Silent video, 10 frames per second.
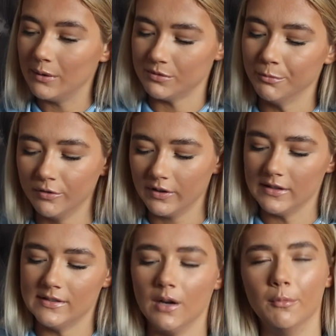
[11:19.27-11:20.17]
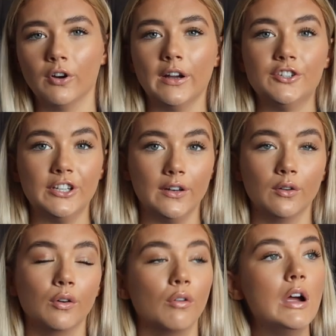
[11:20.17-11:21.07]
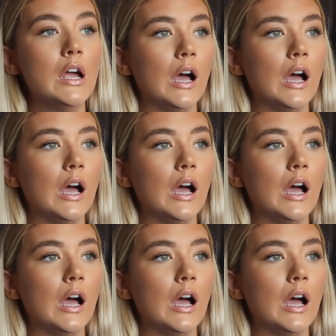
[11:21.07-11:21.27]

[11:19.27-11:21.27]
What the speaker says: it was more of like a summery Shein haul,